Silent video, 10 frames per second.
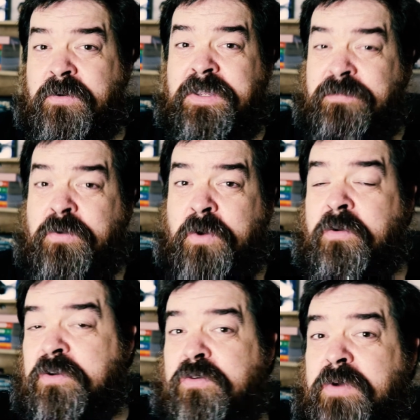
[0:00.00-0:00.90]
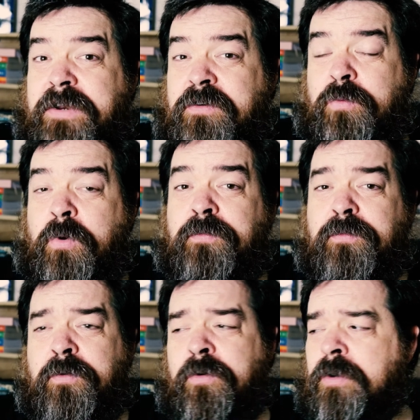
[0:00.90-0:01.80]
if you're going to create a dwarf,
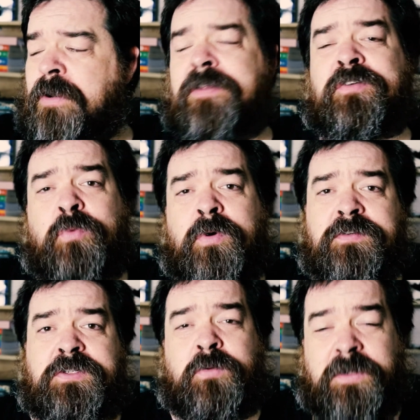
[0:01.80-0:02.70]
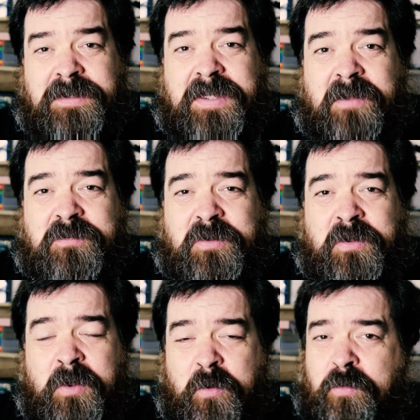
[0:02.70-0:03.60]
or a lot of the dwarves you will encounter
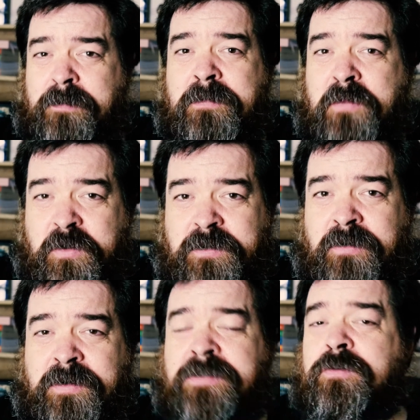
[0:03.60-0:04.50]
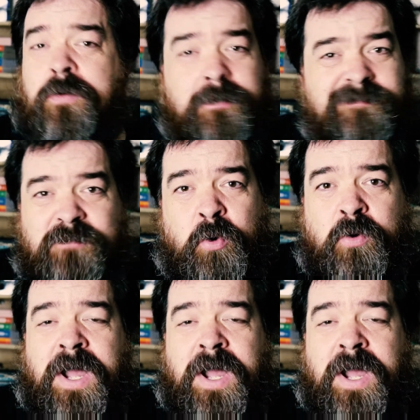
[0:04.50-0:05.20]
will be mercenaries or